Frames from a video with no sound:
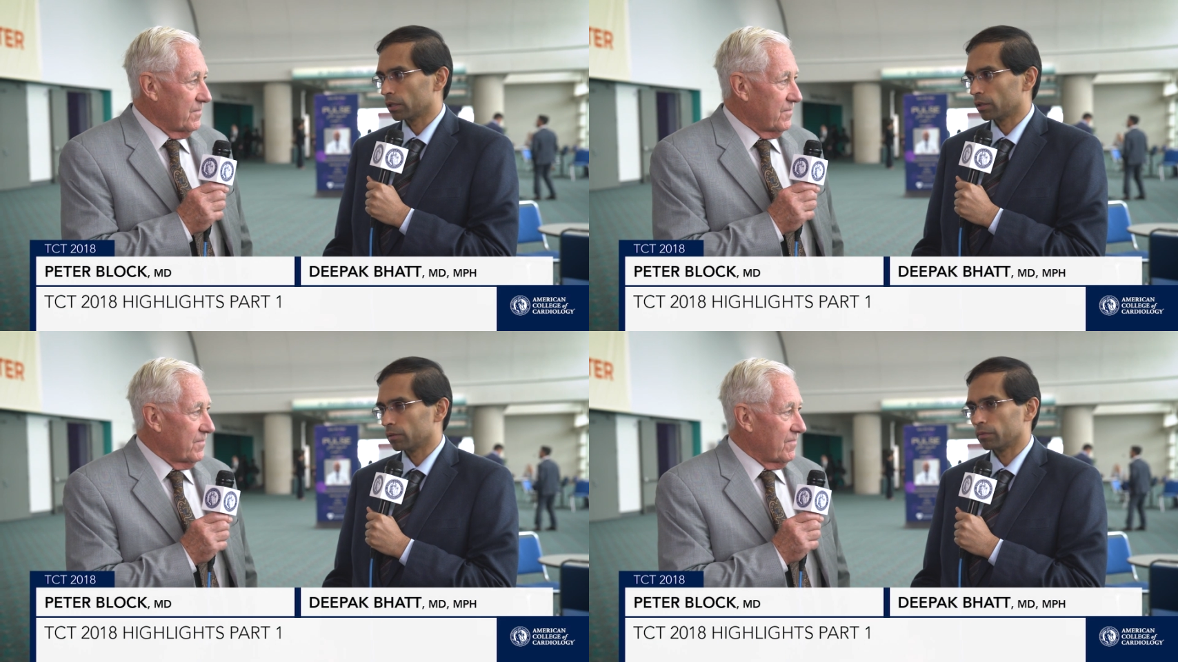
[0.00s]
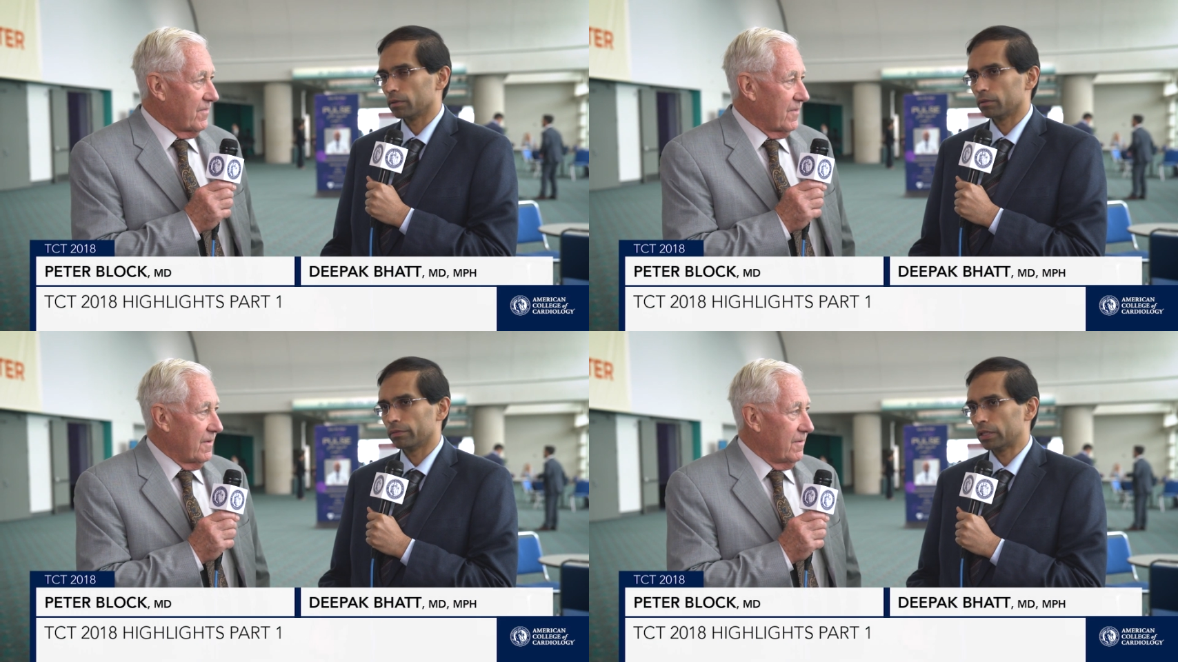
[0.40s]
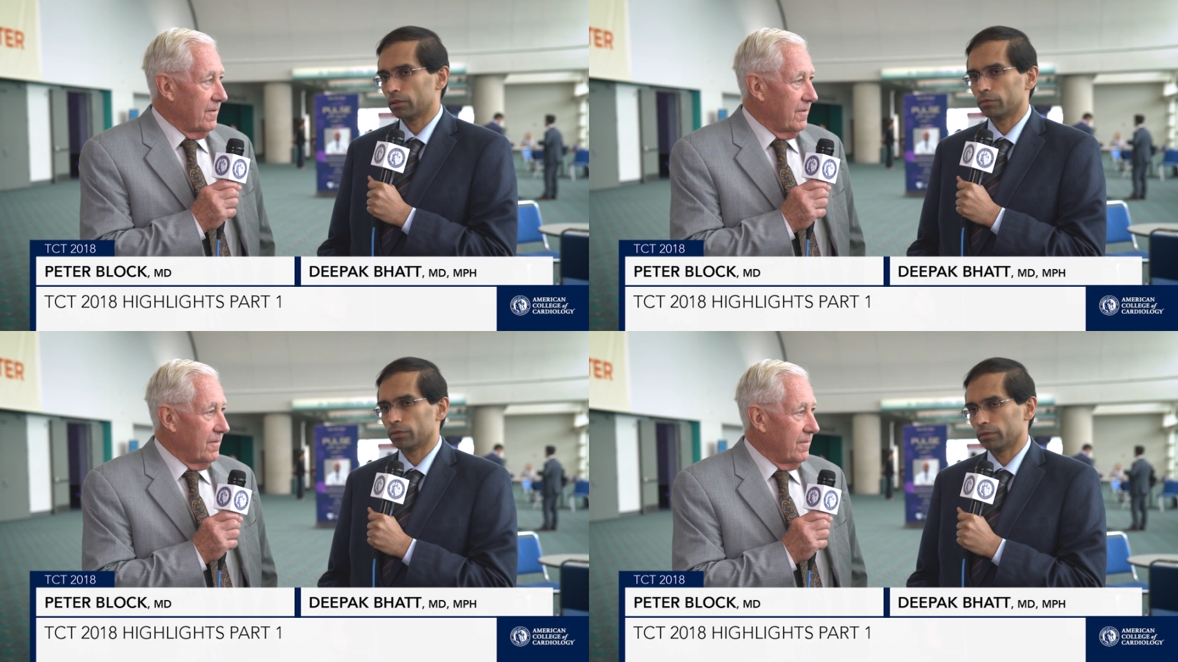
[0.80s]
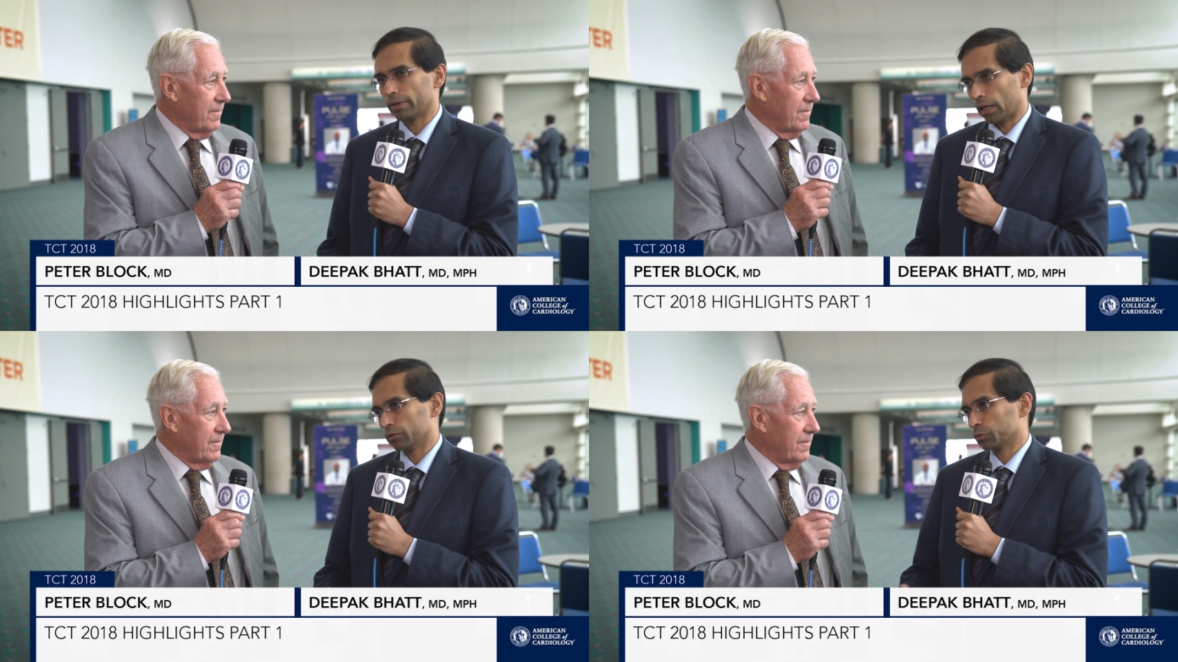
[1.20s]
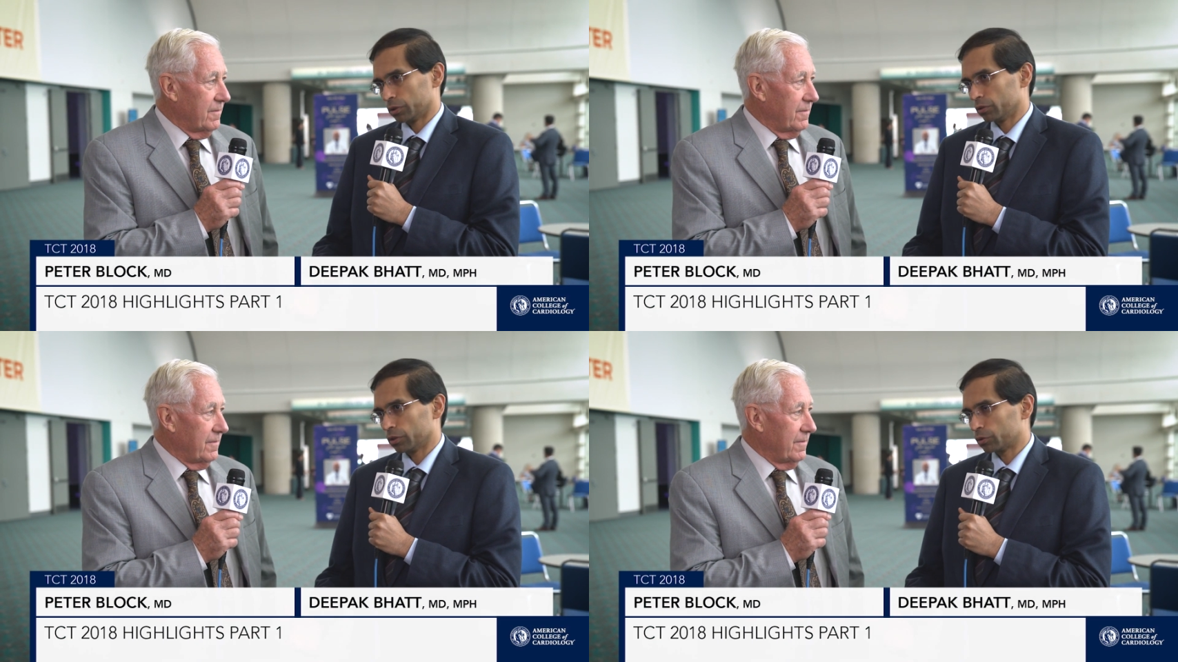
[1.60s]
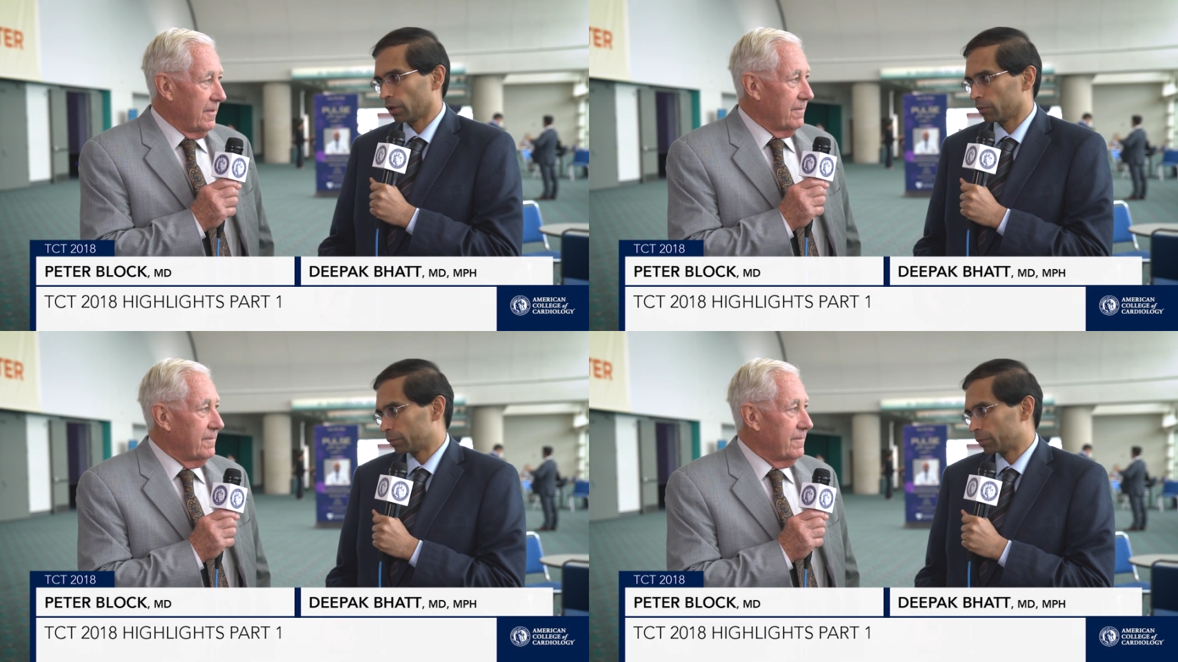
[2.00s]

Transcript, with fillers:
Speaker 1: um, vendor for the valves would do a trial yeah.